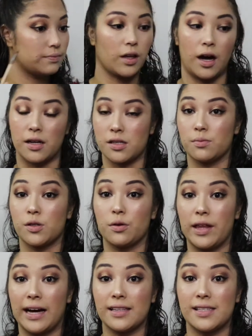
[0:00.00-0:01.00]
Awesome, so
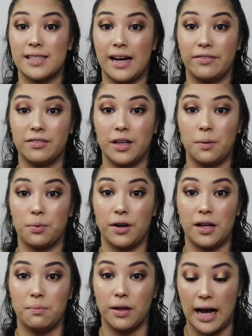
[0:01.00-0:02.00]
that's definitely
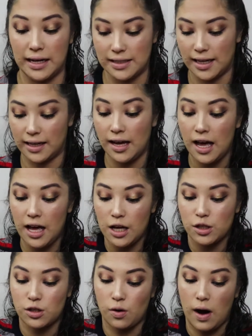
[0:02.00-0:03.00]
pretty blinding.
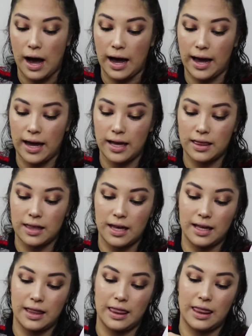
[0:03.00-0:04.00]
So I
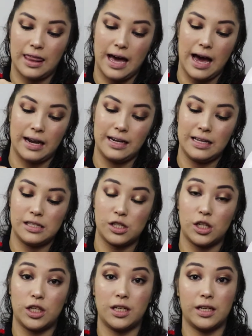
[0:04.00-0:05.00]
think that is
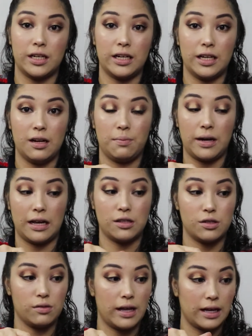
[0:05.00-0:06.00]
good, but I
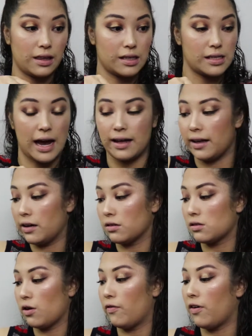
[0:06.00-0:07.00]
do like this highlighter
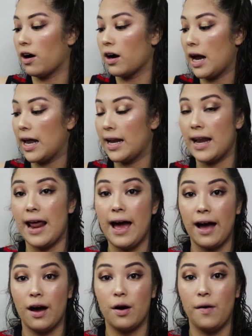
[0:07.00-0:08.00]
so far, and
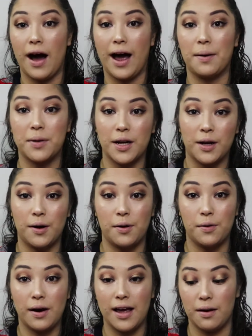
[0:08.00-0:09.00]
now I'm going to
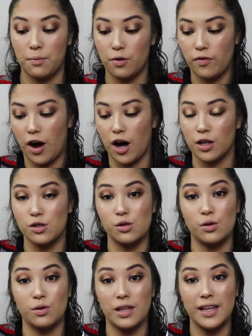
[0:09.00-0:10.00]
go and move on
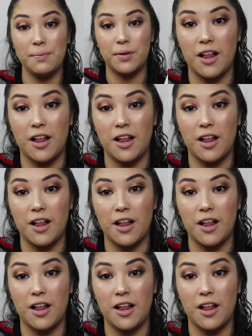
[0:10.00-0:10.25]
to the lip